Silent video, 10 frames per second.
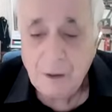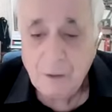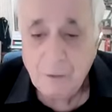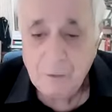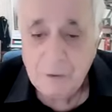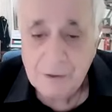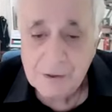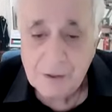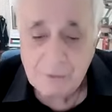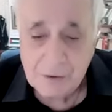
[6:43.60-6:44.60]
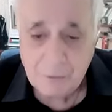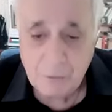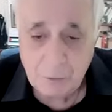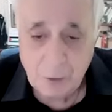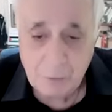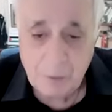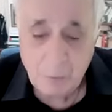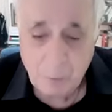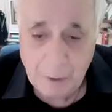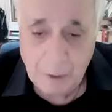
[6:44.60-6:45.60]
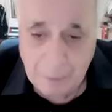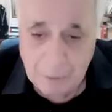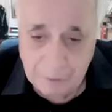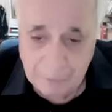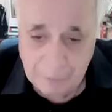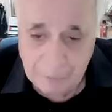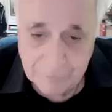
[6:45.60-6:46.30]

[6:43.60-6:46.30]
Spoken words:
on the 7th of October were built.